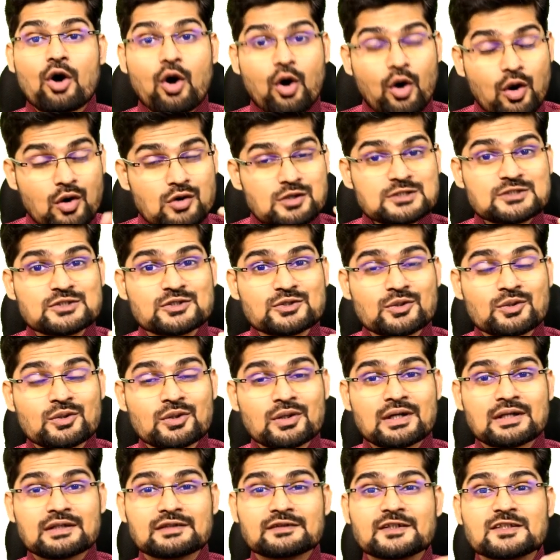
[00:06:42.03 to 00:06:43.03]
Also,
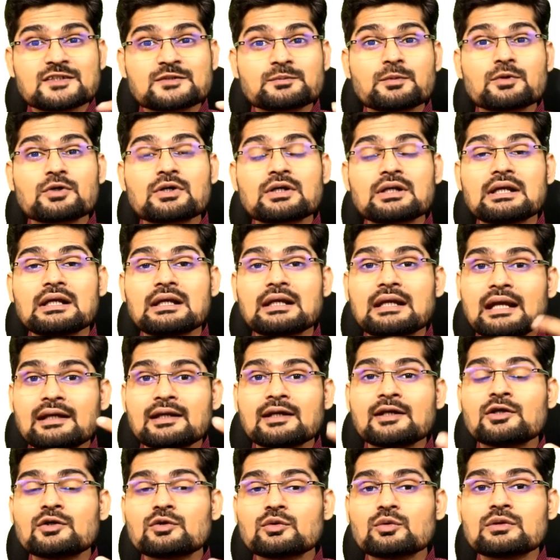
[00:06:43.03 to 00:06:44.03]
this book led
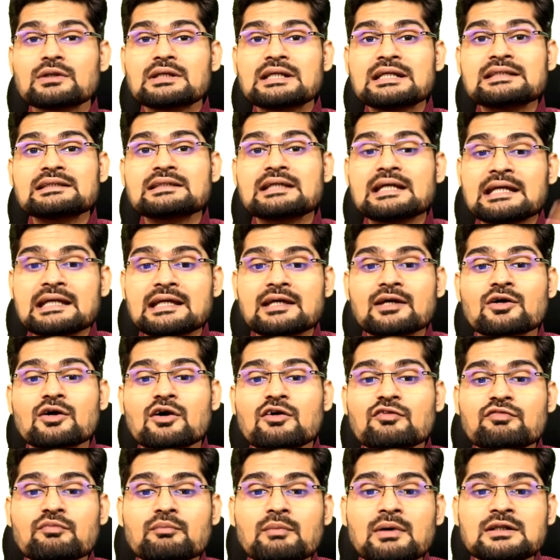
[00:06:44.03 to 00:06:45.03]
into rethinking
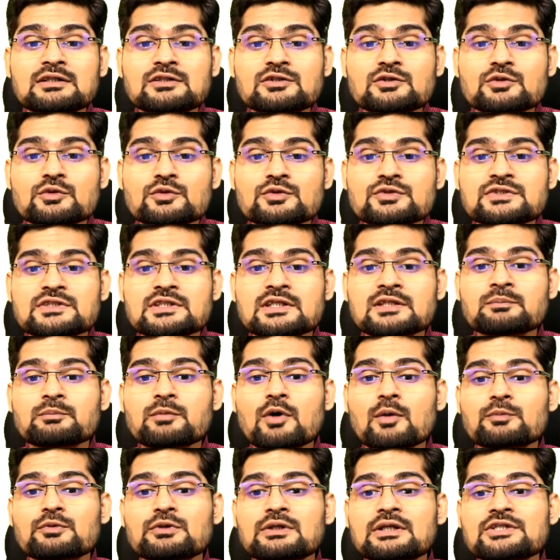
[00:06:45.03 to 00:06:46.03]
of Malthusian
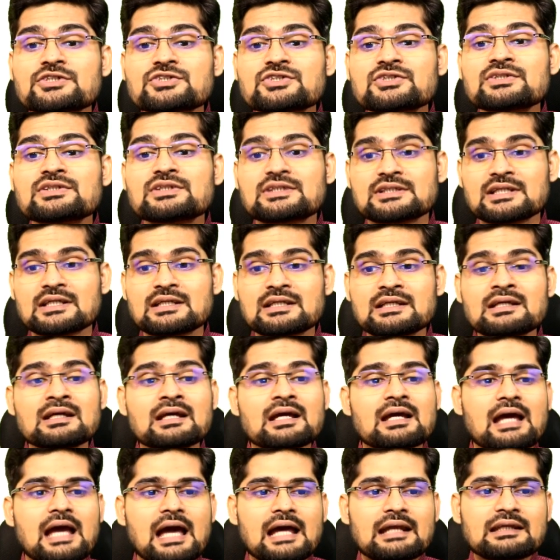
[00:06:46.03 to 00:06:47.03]
population theory
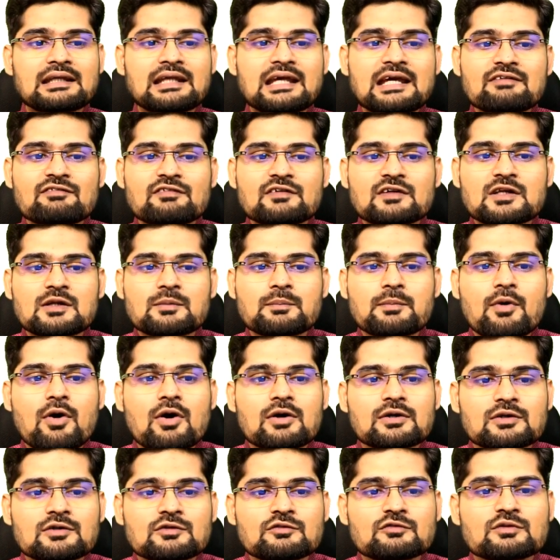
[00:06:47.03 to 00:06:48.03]
and gave a
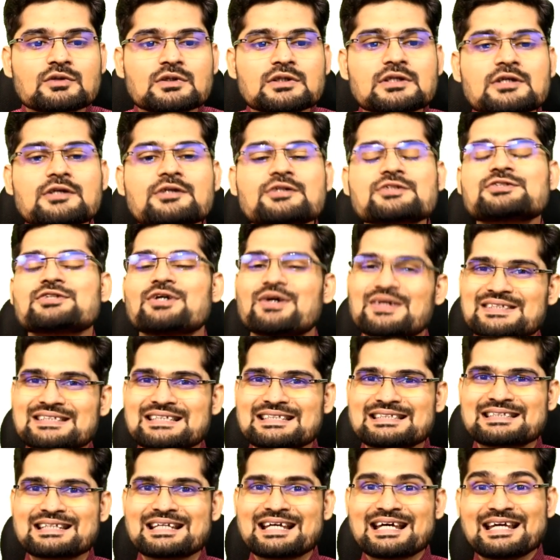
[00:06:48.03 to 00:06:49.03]
report on world
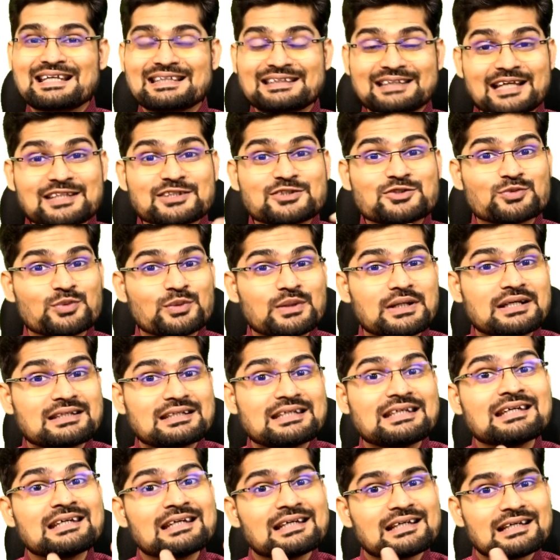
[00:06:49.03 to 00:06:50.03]
resources. That's where
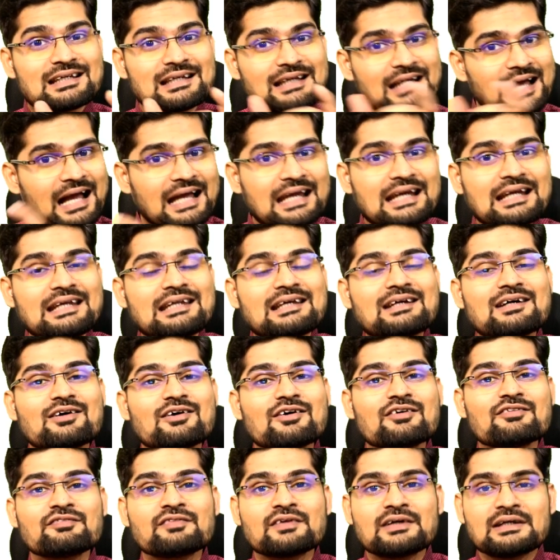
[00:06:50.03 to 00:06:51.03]
the idea
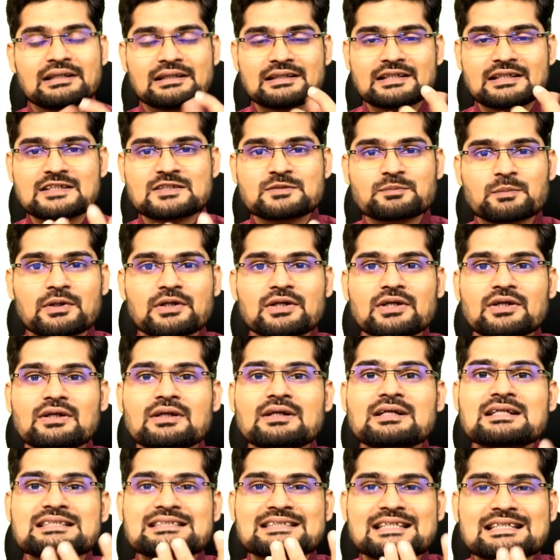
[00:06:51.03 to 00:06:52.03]
of this
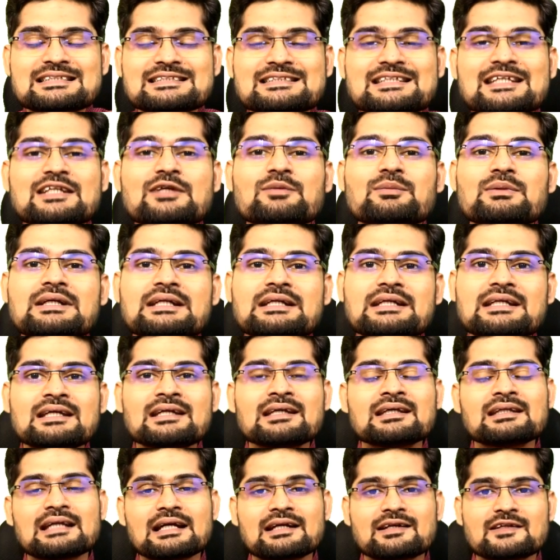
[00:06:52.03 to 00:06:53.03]
particular
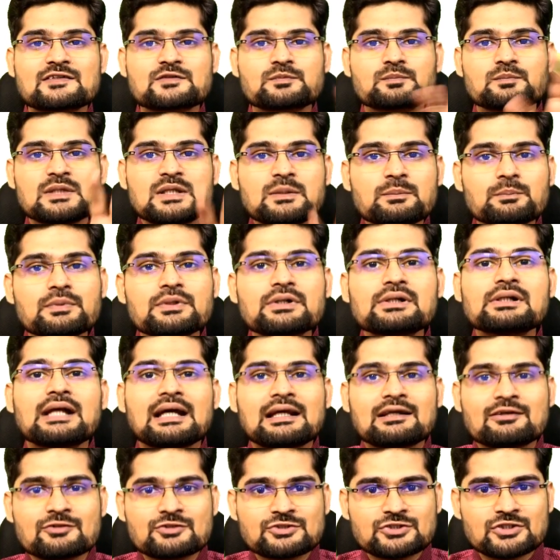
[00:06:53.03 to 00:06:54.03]
sustainability, that is people
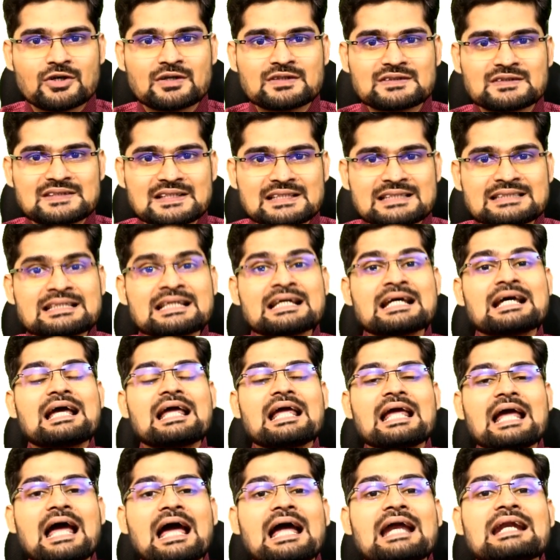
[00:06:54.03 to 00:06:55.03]
and resources
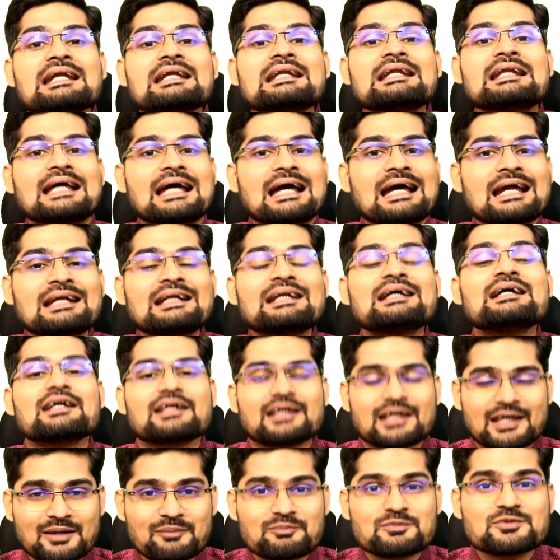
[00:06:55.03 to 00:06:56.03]
hand in hand,
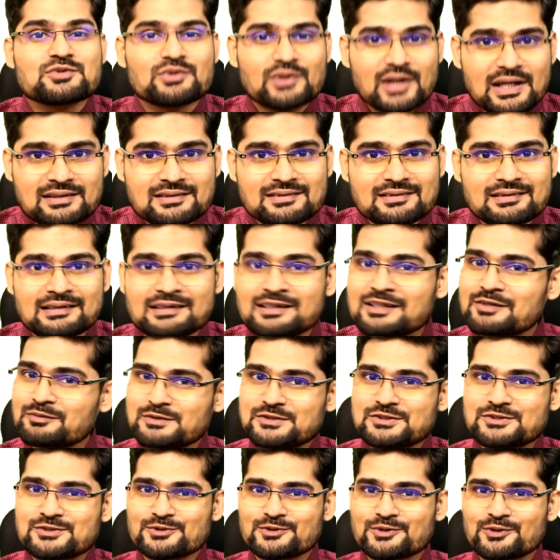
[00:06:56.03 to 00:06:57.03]
came together in
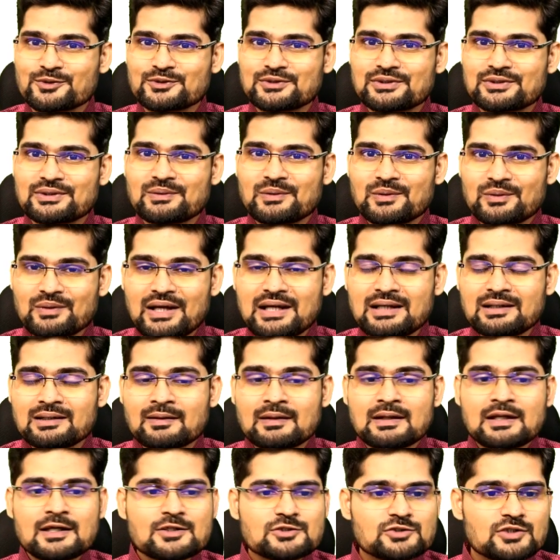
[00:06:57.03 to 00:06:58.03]
Limits to Growth, right?
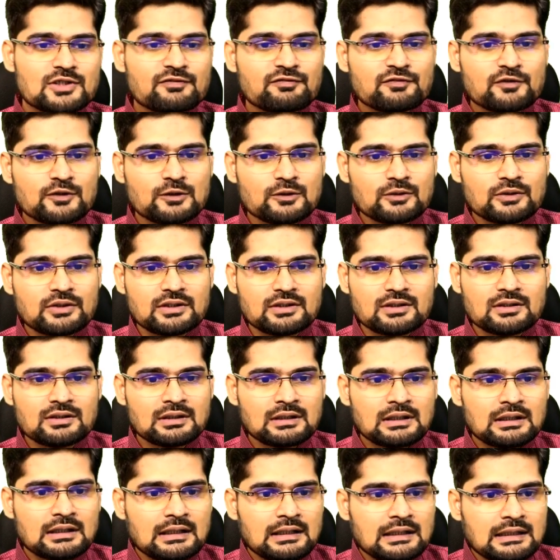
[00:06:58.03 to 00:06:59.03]
So if you look
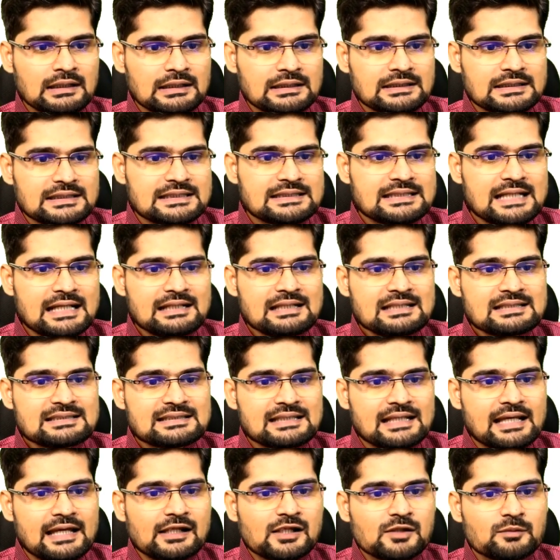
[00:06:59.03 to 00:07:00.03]
here, Dennis
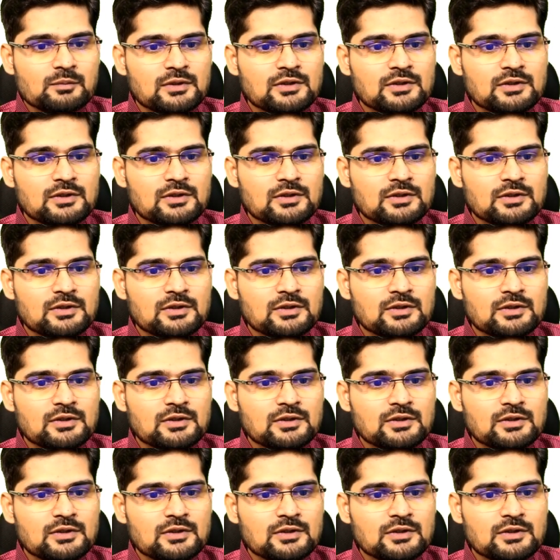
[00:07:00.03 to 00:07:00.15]
L.